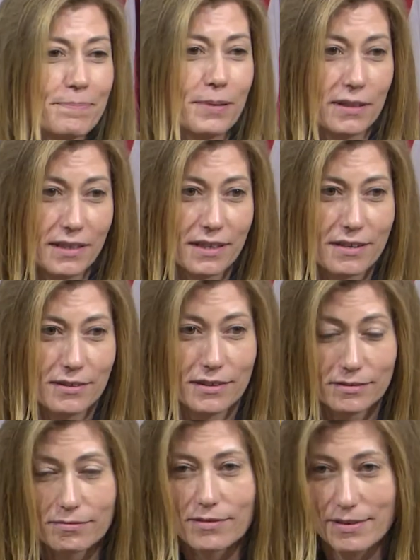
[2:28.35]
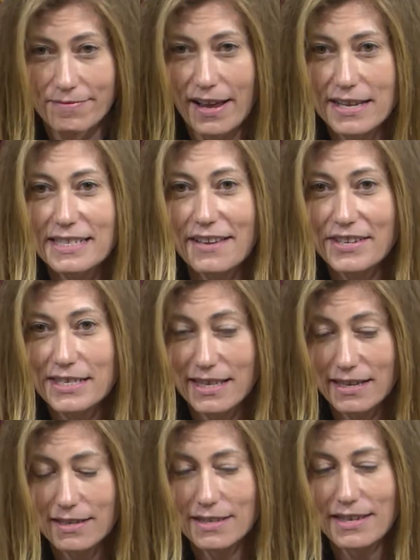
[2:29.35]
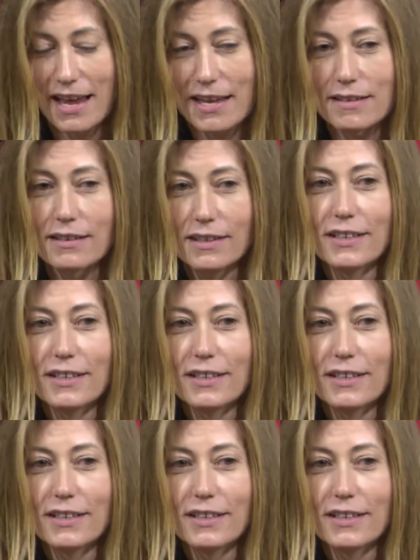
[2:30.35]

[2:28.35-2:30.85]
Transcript: political advice on these things because I